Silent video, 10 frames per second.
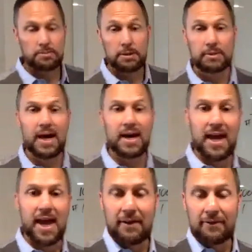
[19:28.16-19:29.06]
people dying
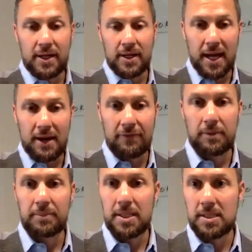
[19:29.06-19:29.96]
every day from
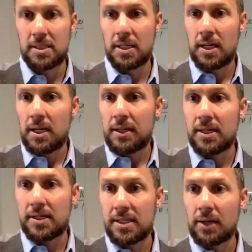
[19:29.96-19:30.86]
this
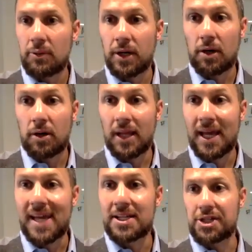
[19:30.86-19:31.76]
thing we call
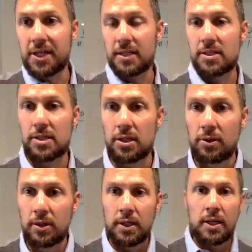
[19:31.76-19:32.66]
aging. And so